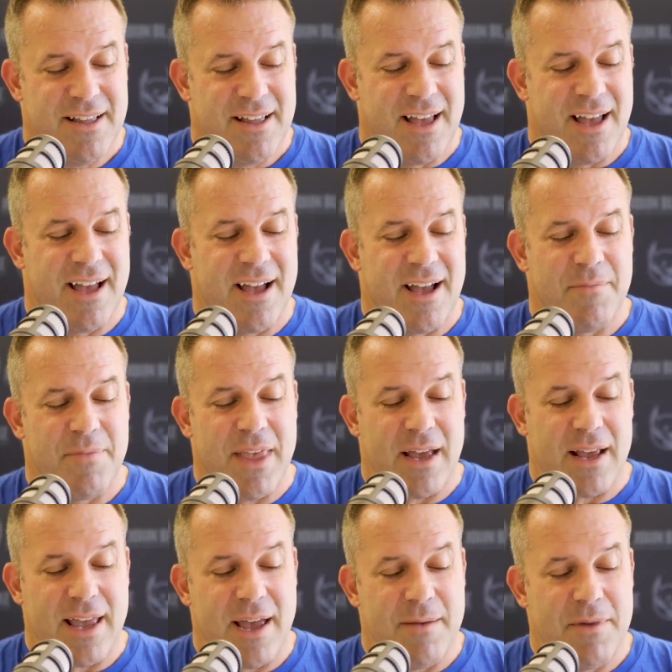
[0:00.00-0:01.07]
Um, that
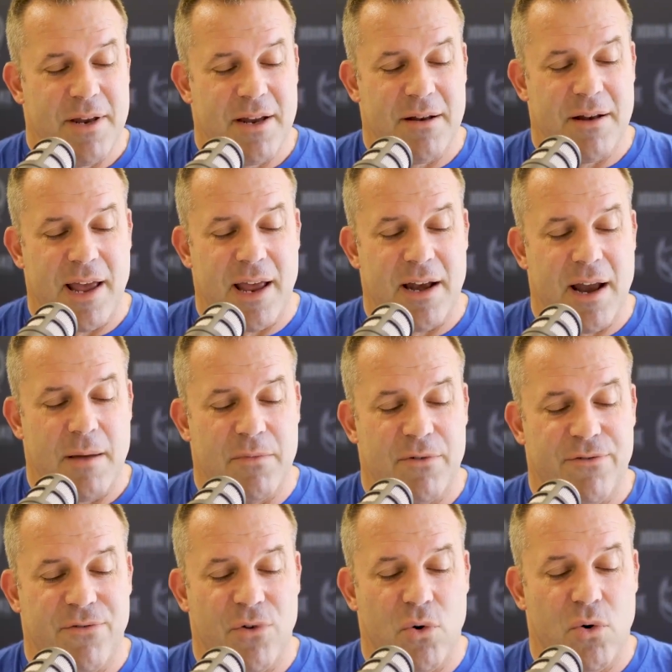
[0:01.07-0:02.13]
came in at, at number
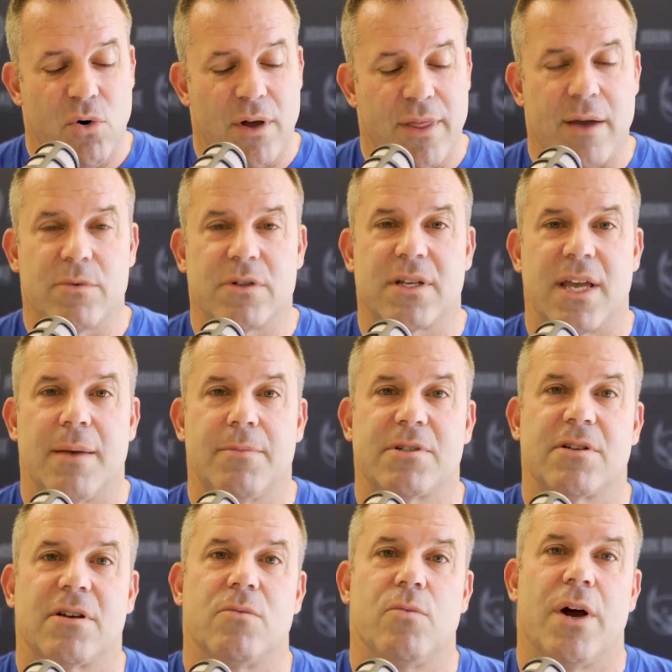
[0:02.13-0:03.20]
four. That was
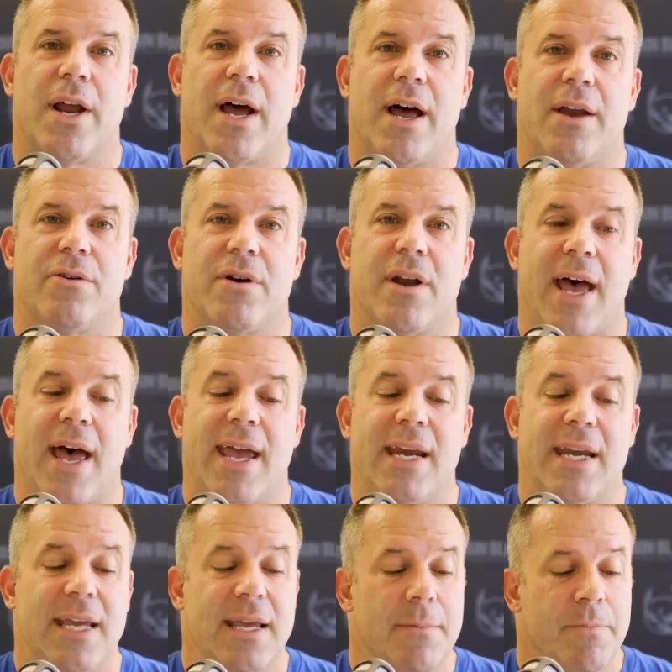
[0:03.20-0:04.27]
episode
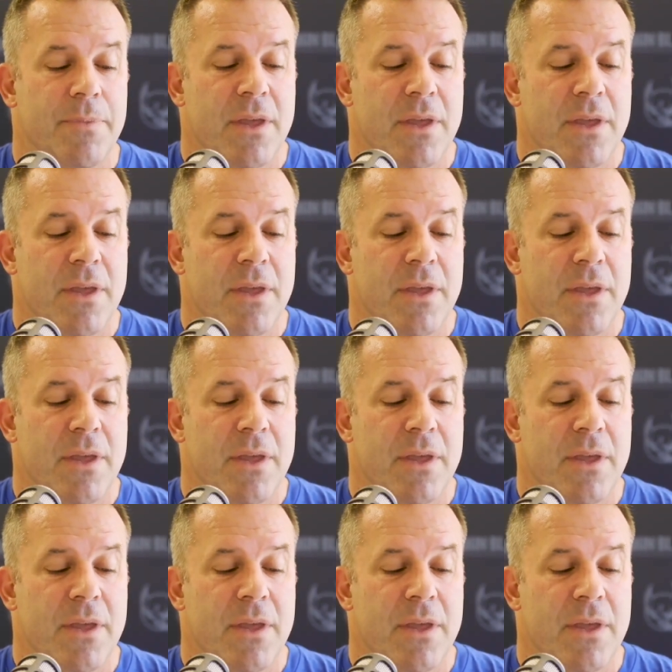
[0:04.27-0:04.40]
180.